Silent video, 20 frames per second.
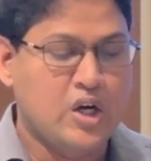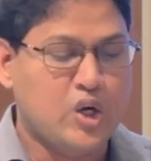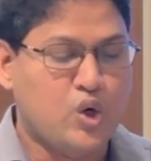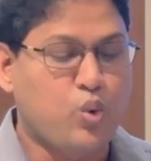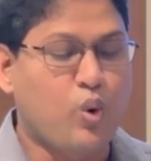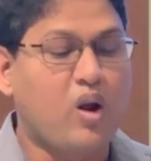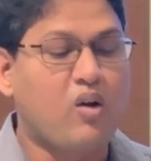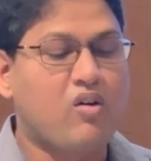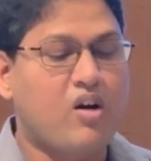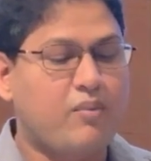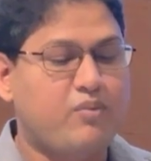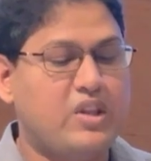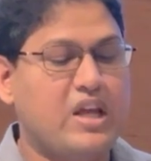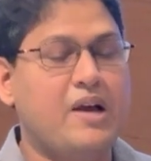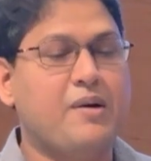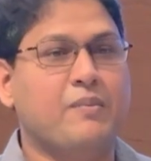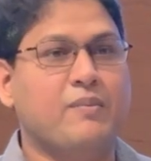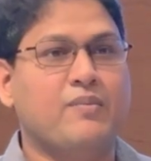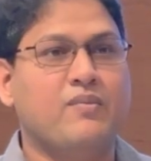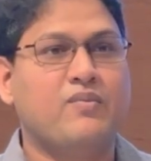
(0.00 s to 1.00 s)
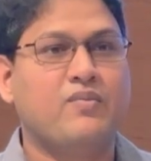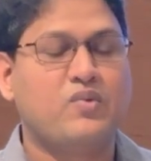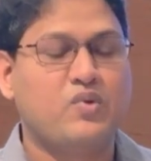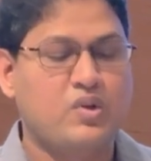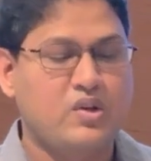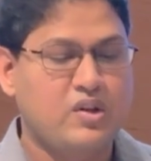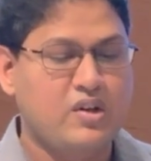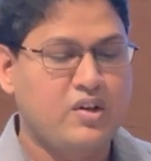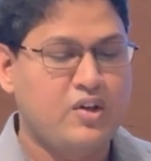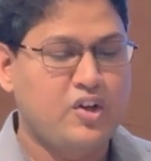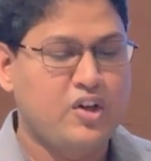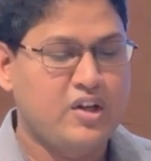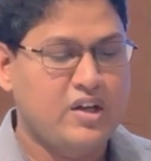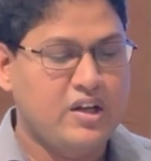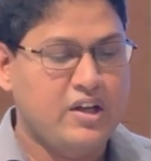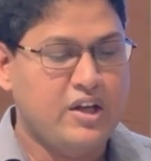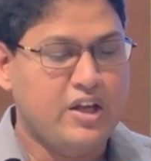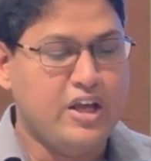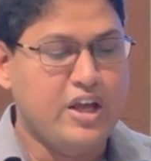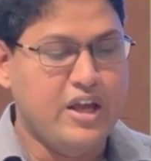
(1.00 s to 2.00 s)
12 of them,
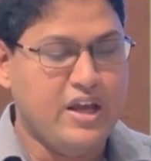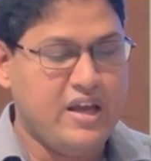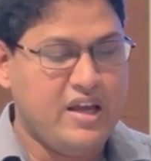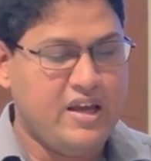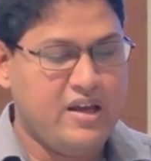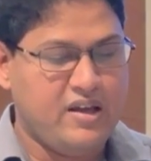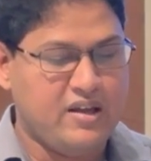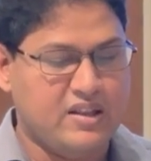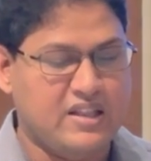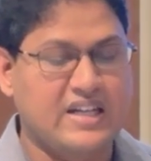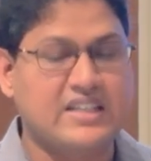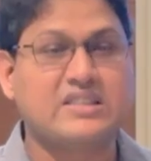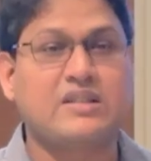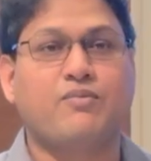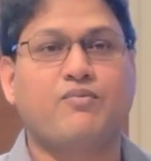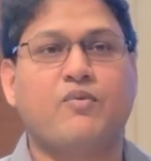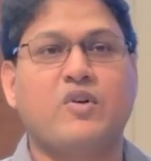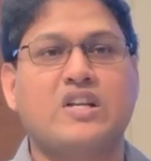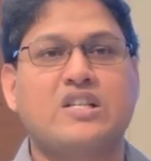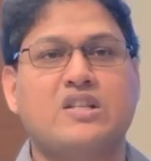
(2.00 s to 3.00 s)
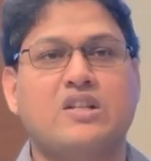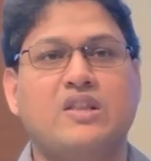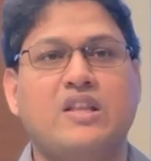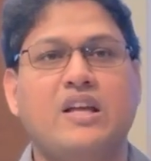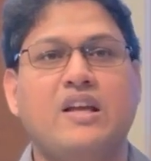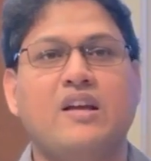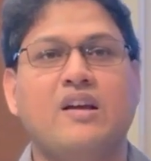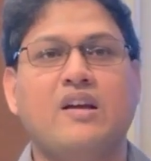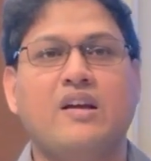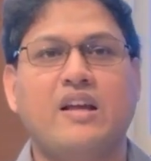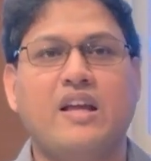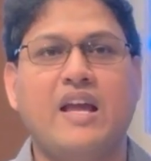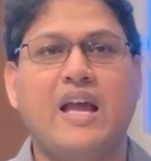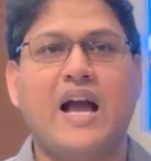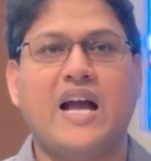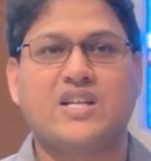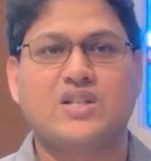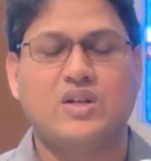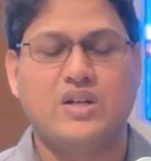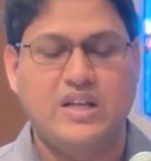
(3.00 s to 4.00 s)
that's the first thing he
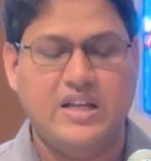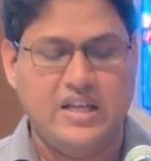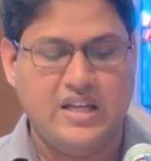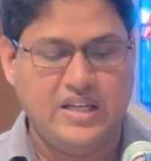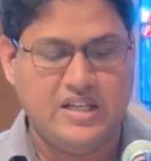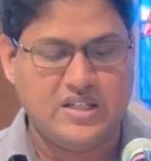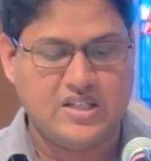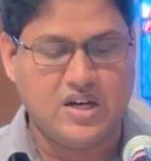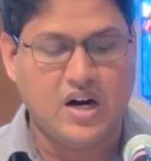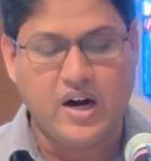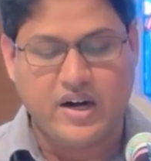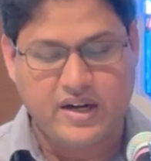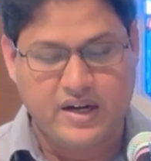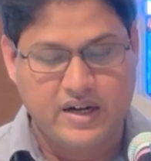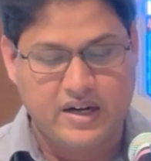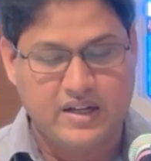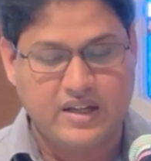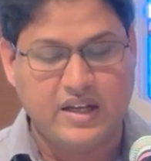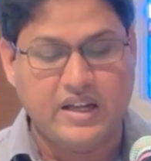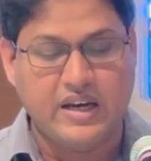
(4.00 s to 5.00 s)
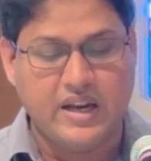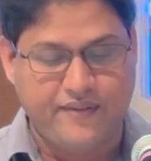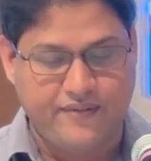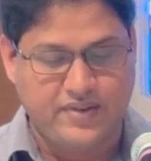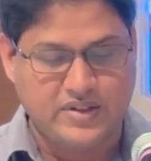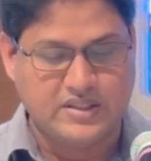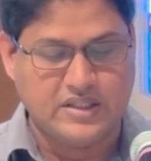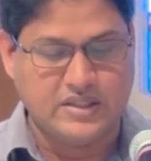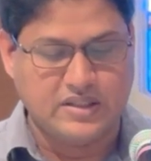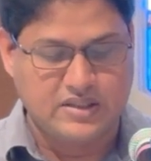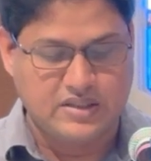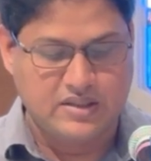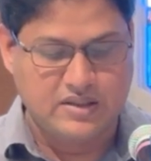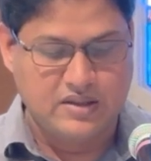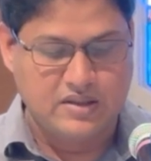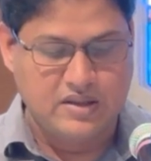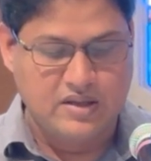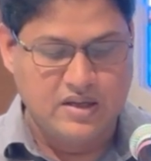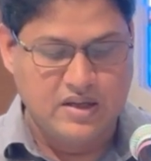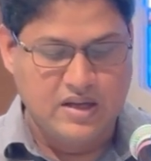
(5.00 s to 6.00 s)
actually started in Ephesus.
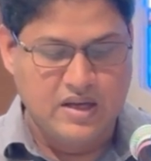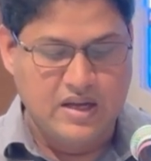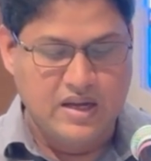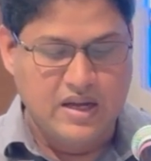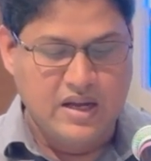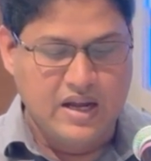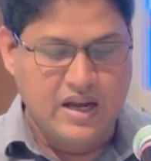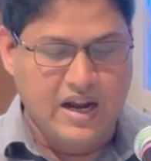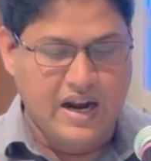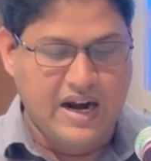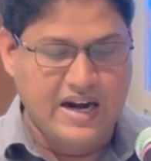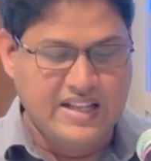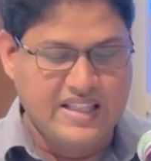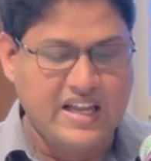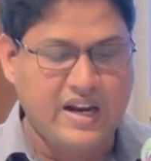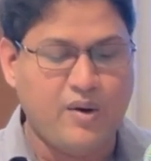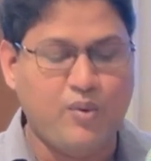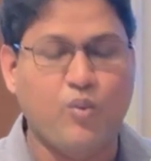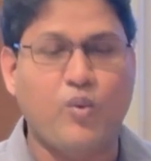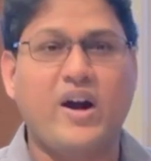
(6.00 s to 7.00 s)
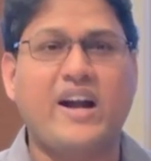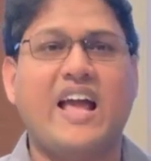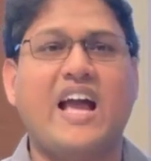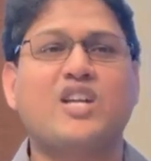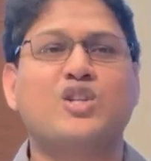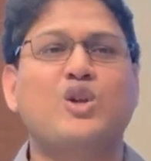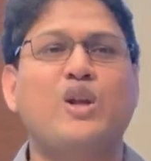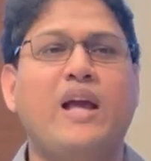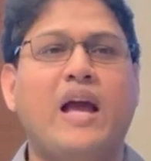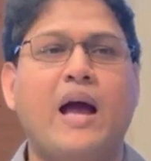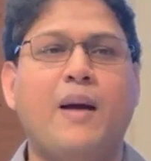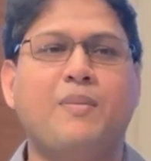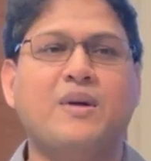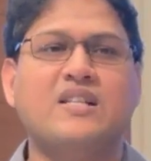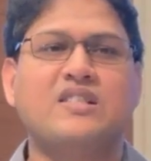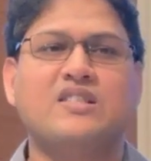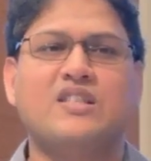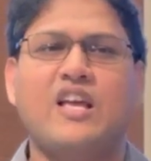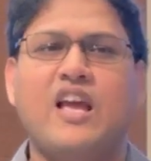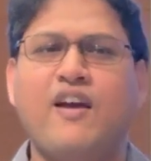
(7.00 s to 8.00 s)
And then what actually
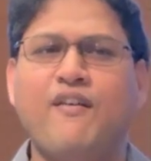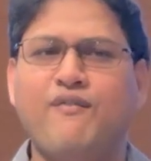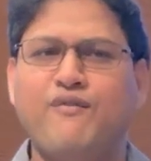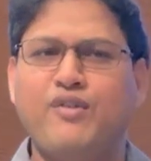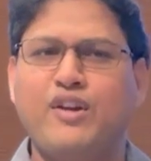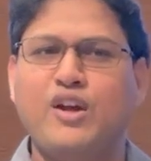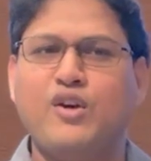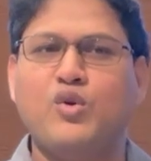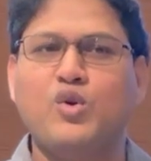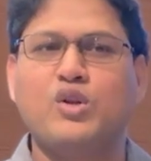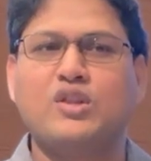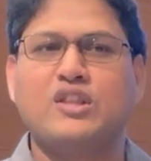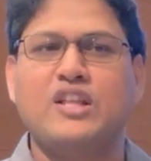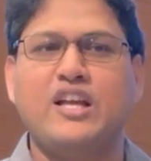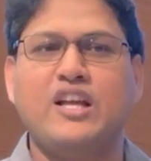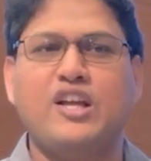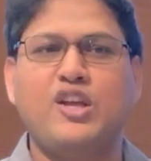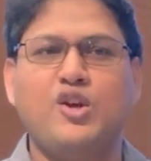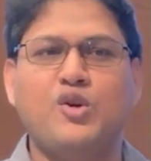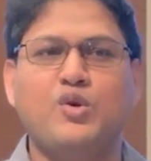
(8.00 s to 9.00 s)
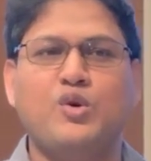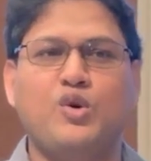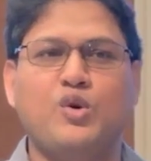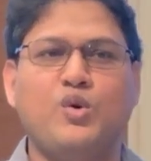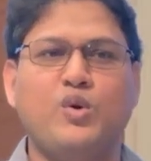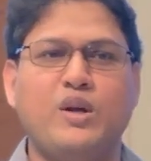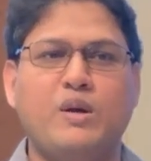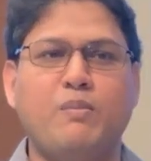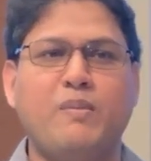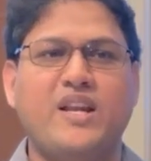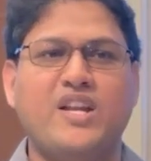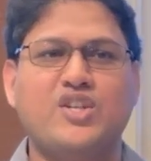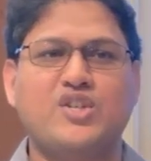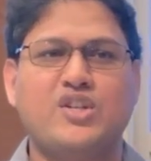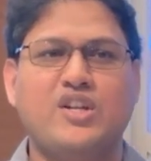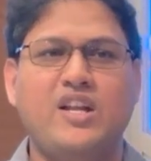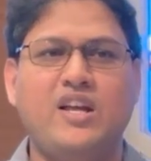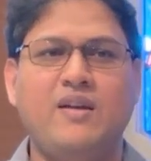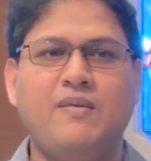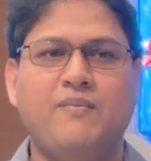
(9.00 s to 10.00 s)
happens? Every good thing you do in
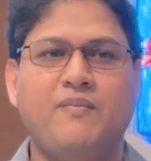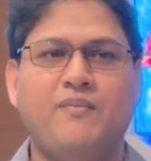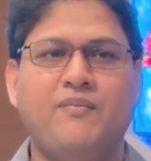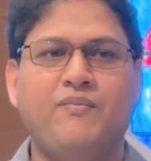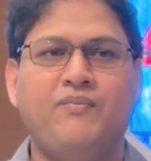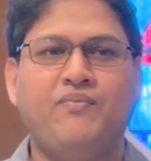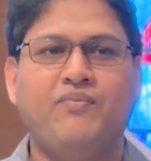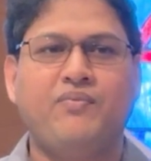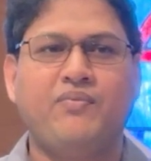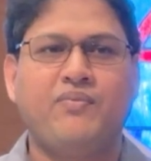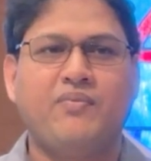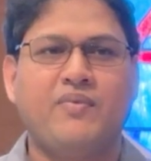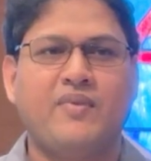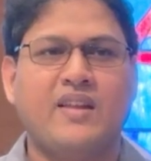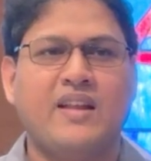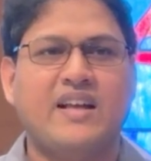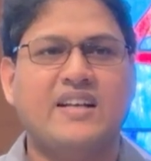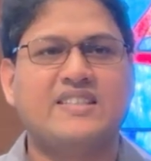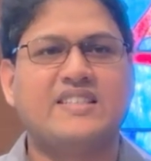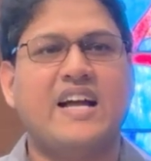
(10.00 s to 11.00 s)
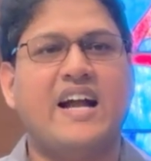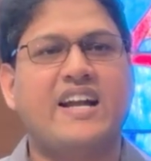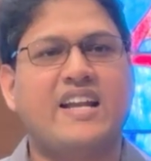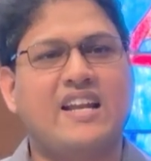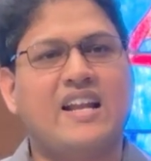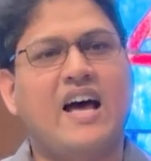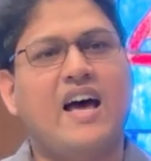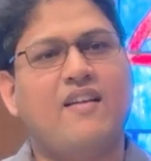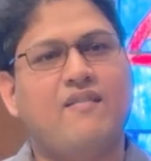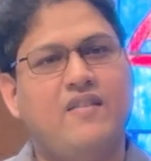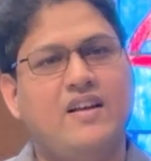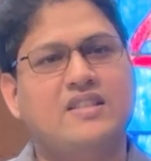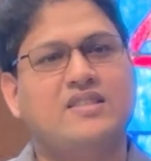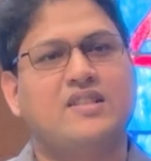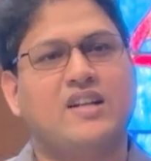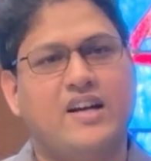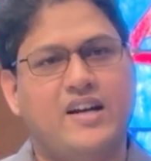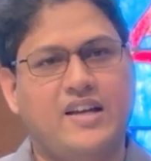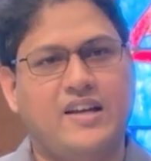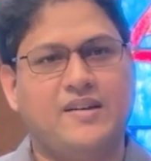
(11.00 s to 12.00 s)
ministry, Satan
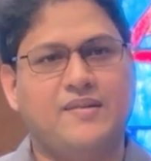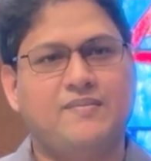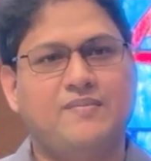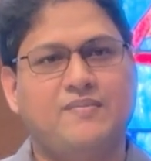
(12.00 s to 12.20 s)
always ready.